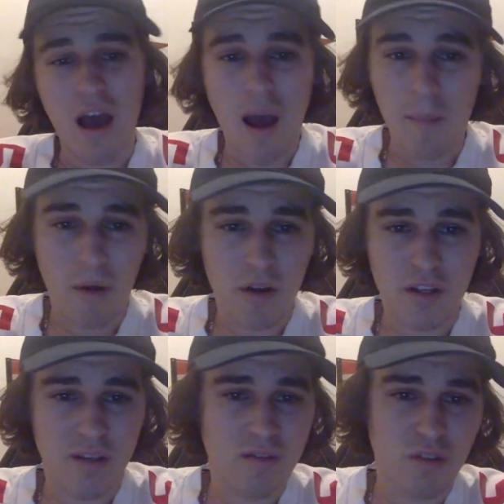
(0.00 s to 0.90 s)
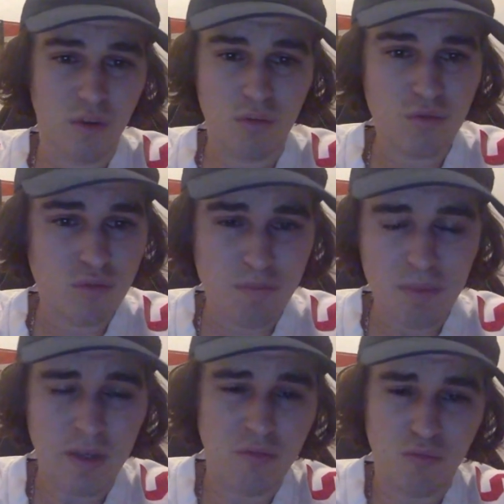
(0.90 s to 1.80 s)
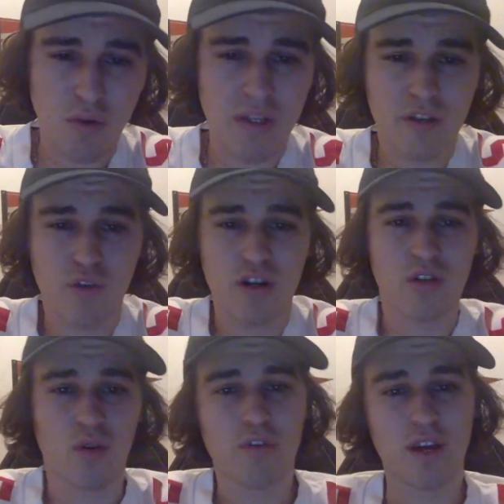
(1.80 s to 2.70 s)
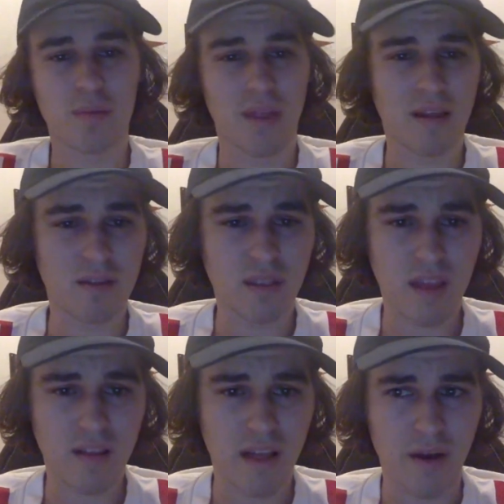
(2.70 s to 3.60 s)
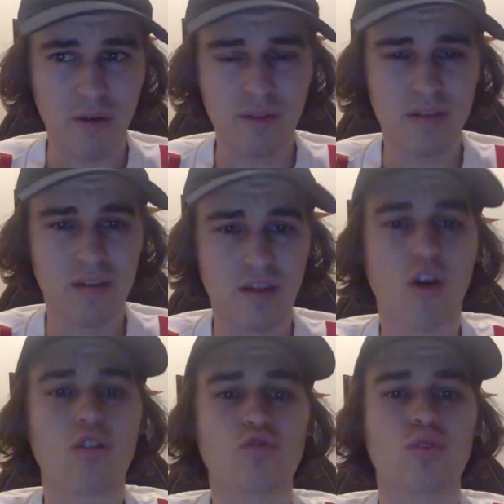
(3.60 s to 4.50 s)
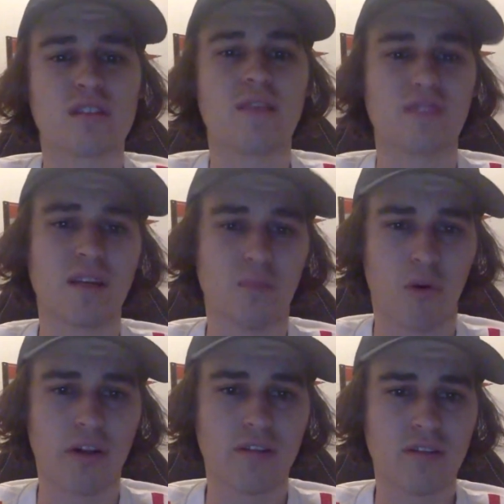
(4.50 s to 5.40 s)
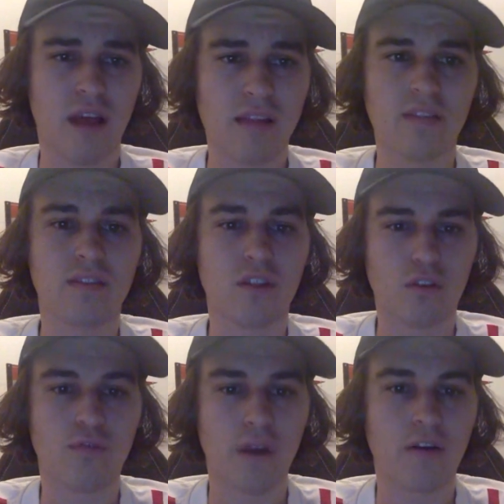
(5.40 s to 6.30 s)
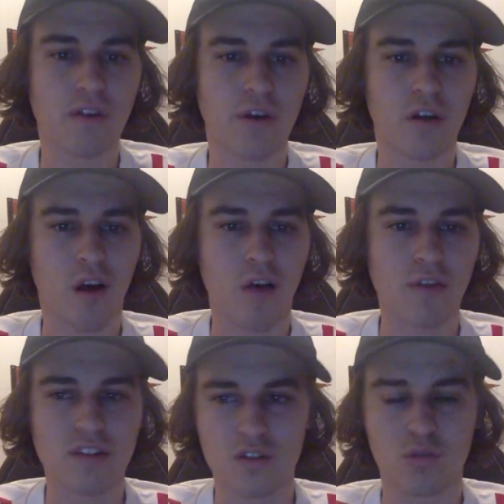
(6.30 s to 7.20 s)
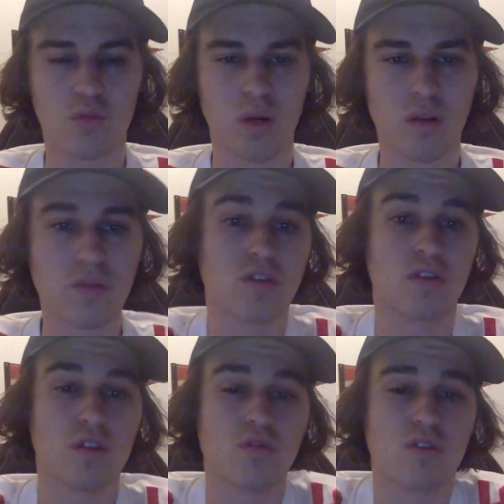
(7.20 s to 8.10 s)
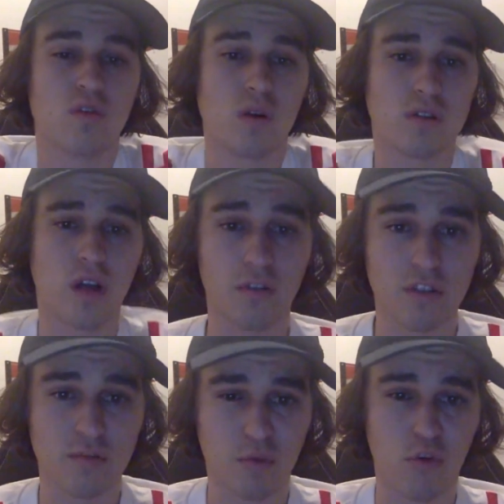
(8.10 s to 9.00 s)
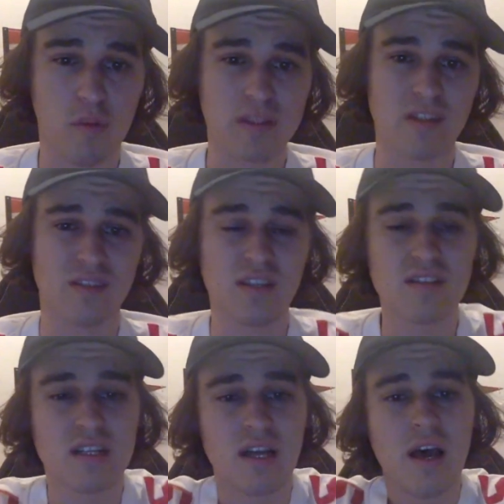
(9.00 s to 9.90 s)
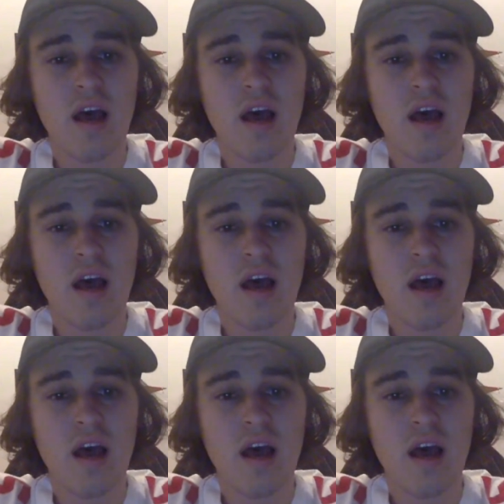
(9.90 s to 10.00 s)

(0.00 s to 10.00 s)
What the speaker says: I'm not going to, be really critical of him. They allowed the Cardinals scored 17 points, and they're a very good offense. This was their worst offensive performance this season.